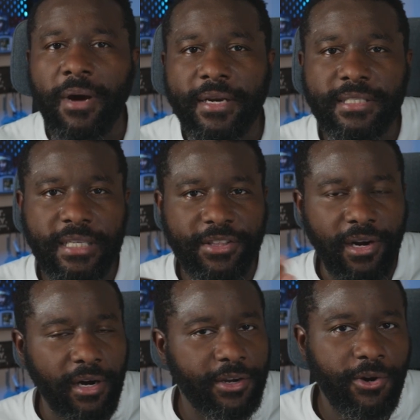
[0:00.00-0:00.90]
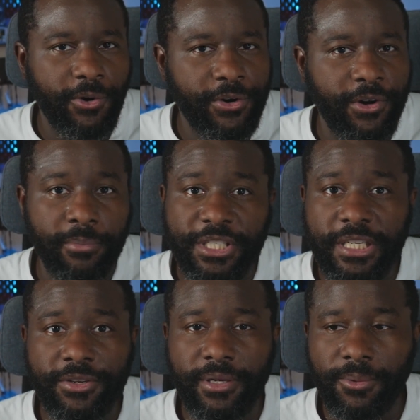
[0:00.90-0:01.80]
a bot is either hard-coded or
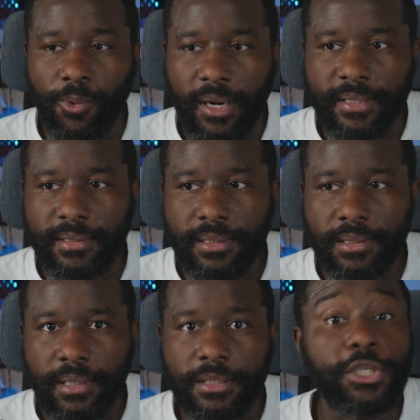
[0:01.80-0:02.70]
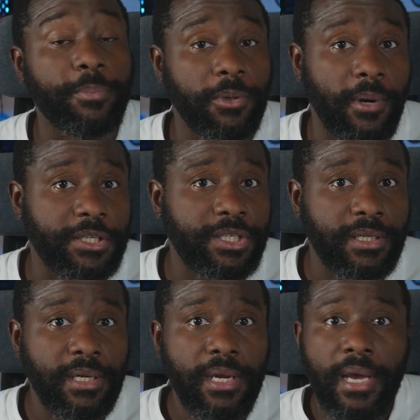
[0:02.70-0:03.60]
machine learning was a stupid question.